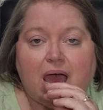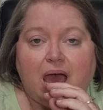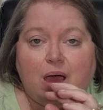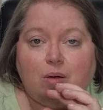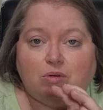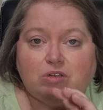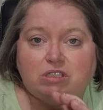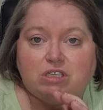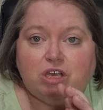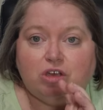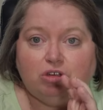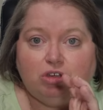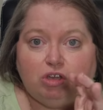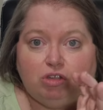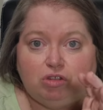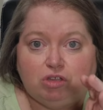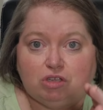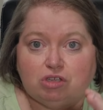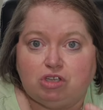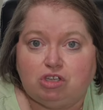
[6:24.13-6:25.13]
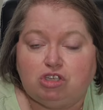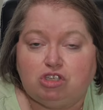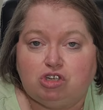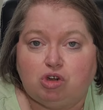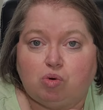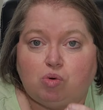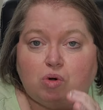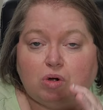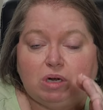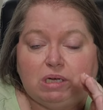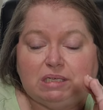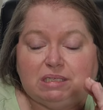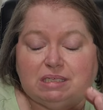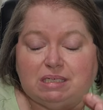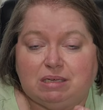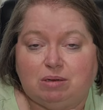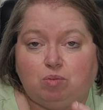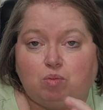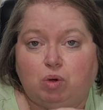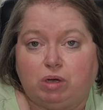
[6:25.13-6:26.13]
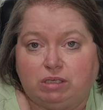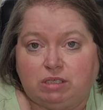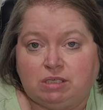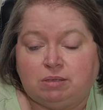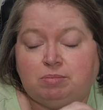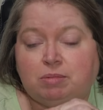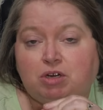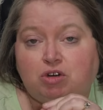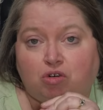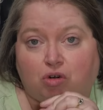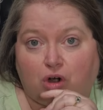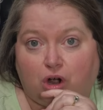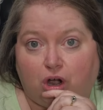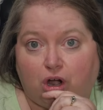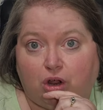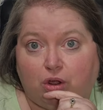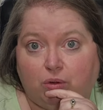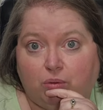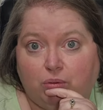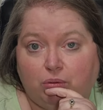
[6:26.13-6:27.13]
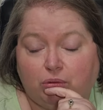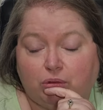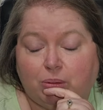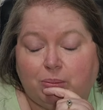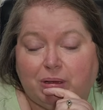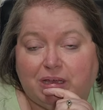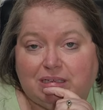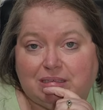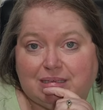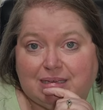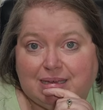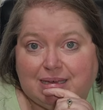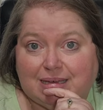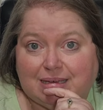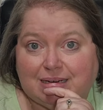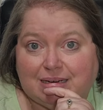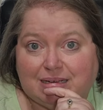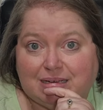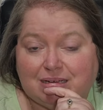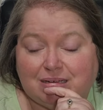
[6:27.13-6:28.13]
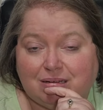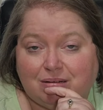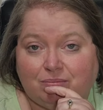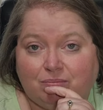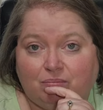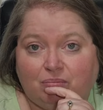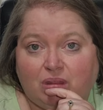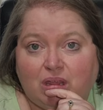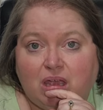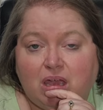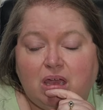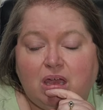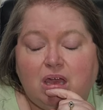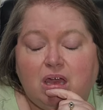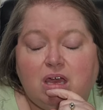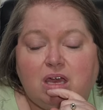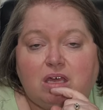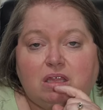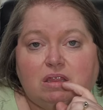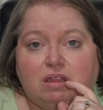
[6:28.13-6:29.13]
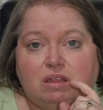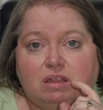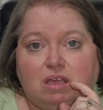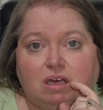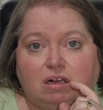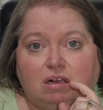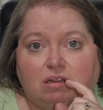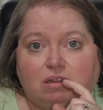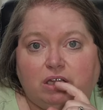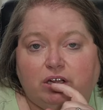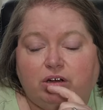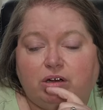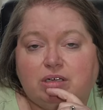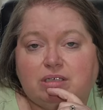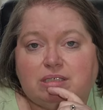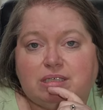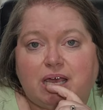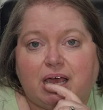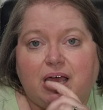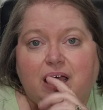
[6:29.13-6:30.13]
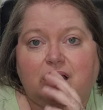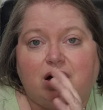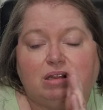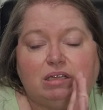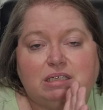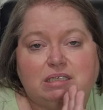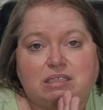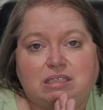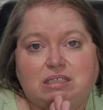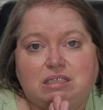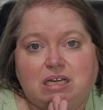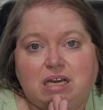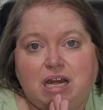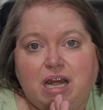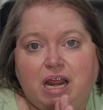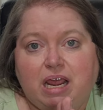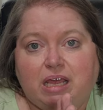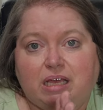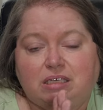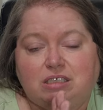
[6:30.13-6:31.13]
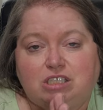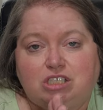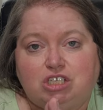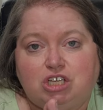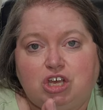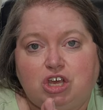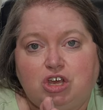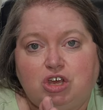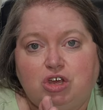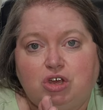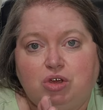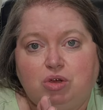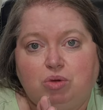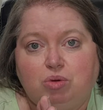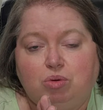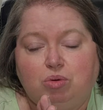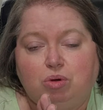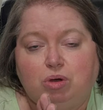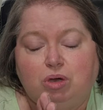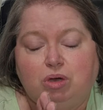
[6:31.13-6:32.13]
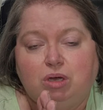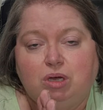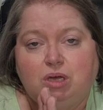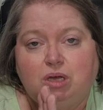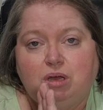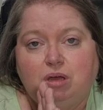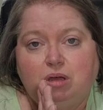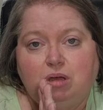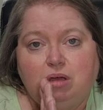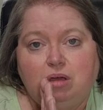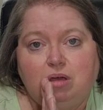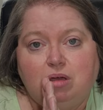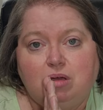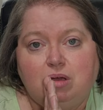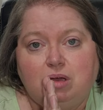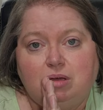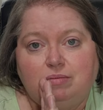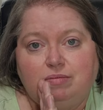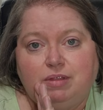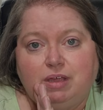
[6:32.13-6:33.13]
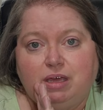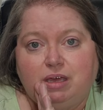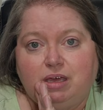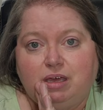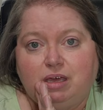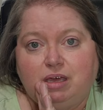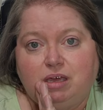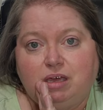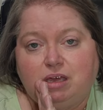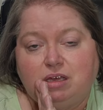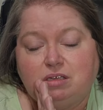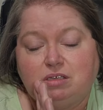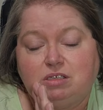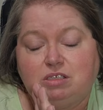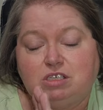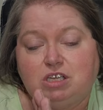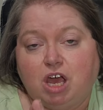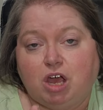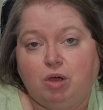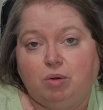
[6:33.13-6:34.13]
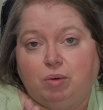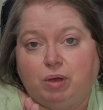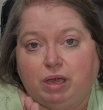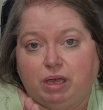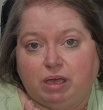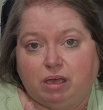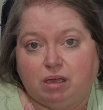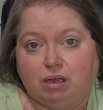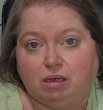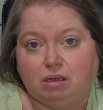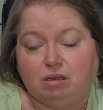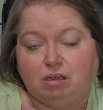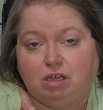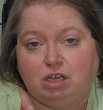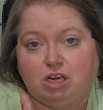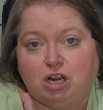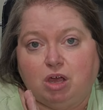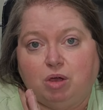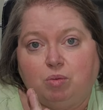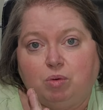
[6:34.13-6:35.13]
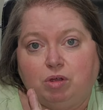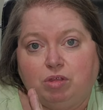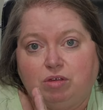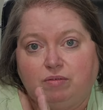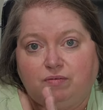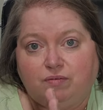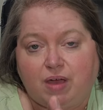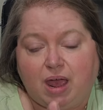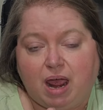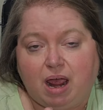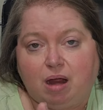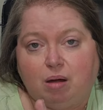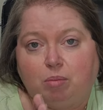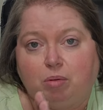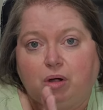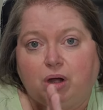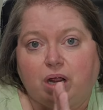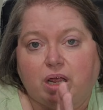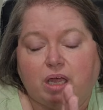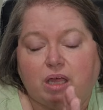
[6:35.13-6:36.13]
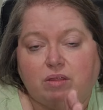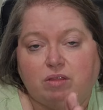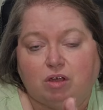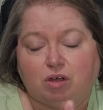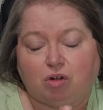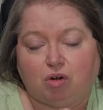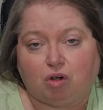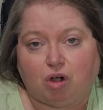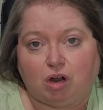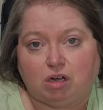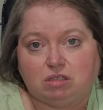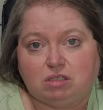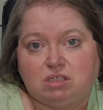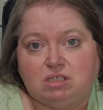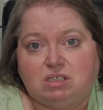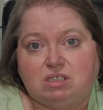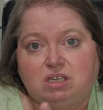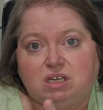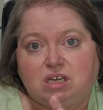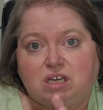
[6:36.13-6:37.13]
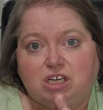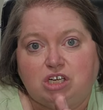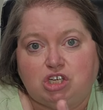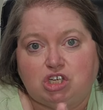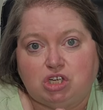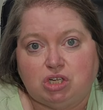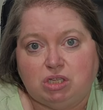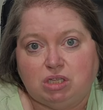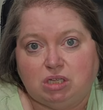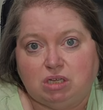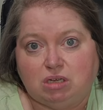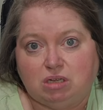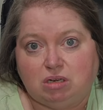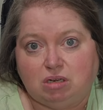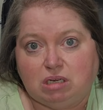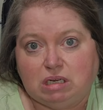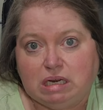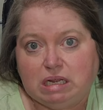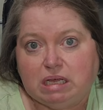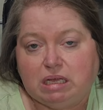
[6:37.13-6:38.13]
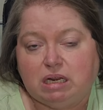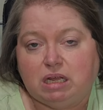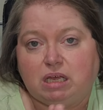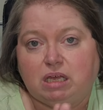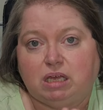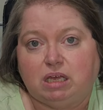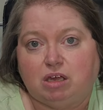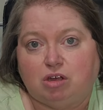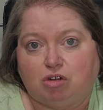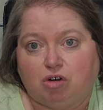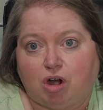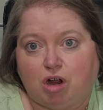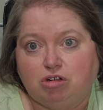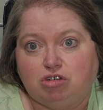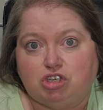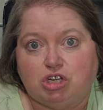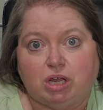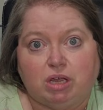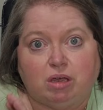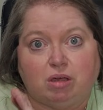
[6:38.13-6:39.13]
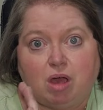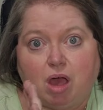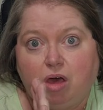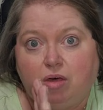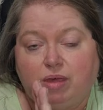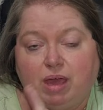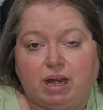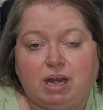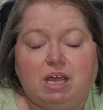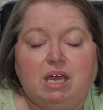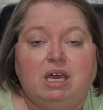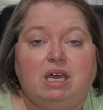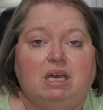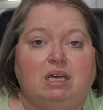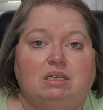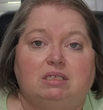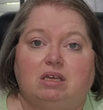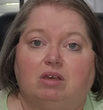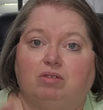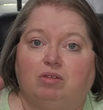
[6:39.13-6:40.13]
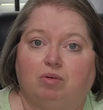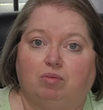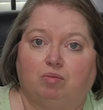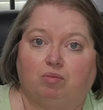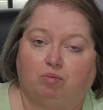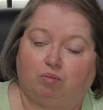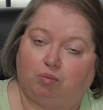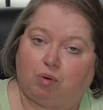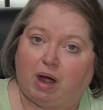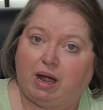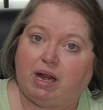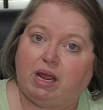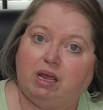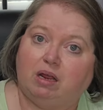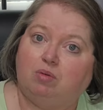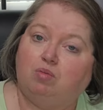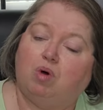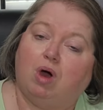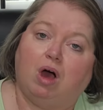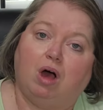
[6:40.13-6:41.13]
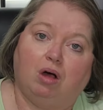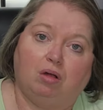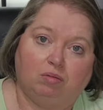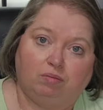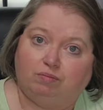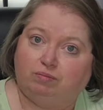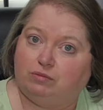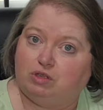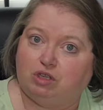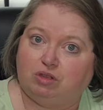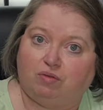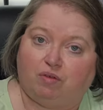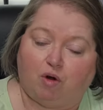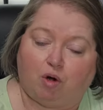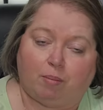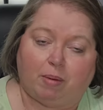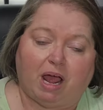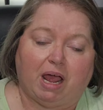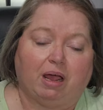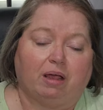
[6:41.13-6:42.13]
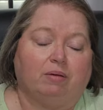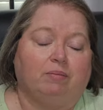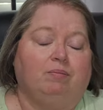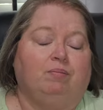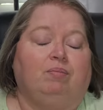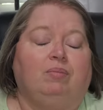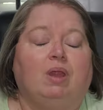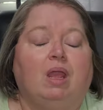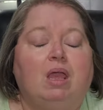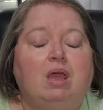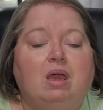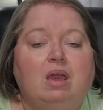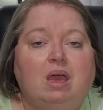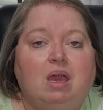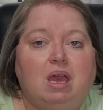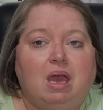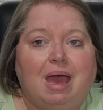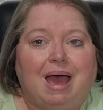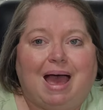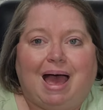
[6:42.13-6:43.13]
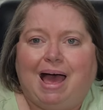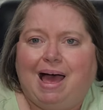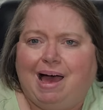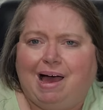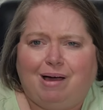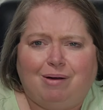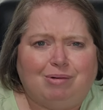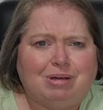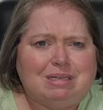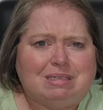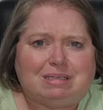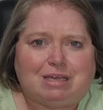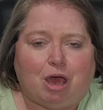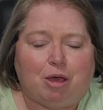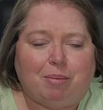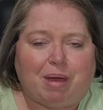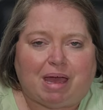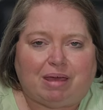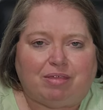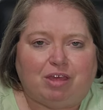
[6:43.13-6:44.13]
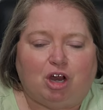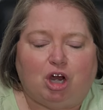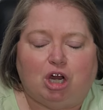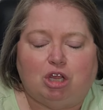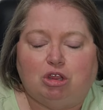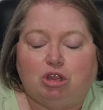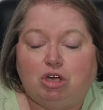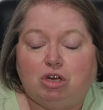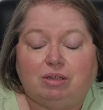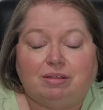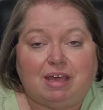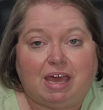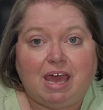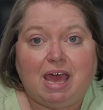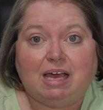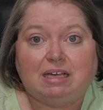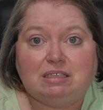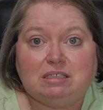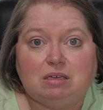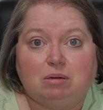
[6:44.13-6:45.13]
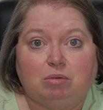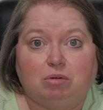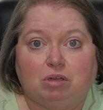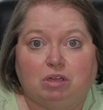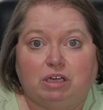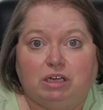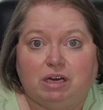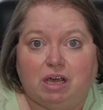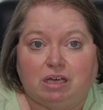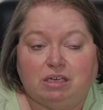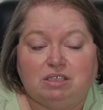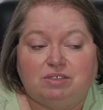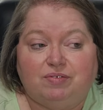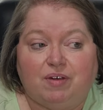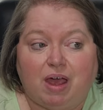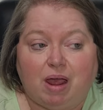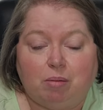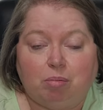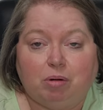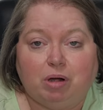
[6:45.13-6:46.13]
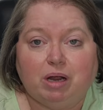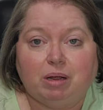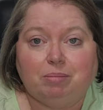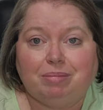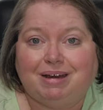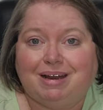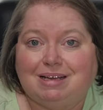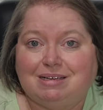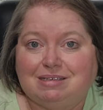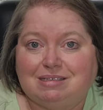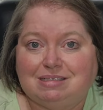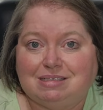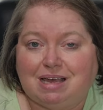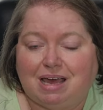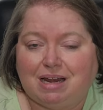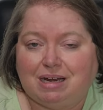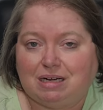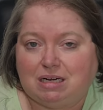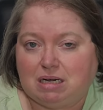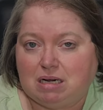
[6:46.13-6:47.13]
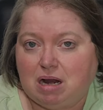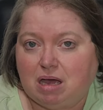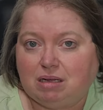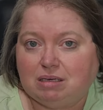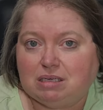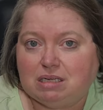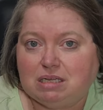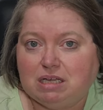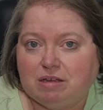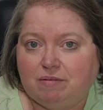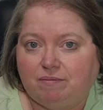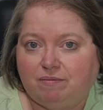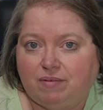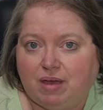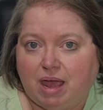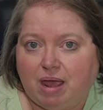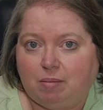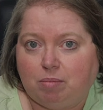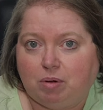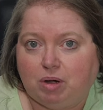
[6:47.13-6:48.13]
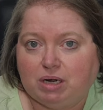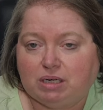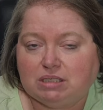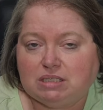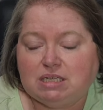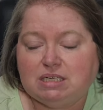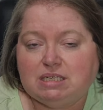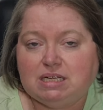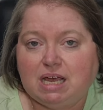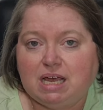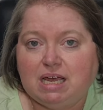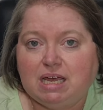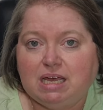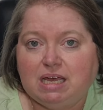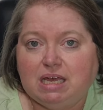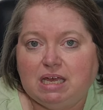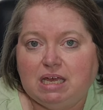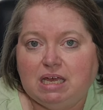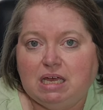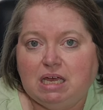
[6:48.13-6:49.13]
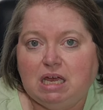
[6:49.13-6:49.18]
I will tell you, this store is in West Monroe, Louisiana. The clearance aisle is next to the sewing, you know, where the fabric and the cross stitch and the knitting and crocheting, all that. It's on the right hand wall to the far back. I always go back there and look. They had some really nice fabric, but I decided not to get fabric today.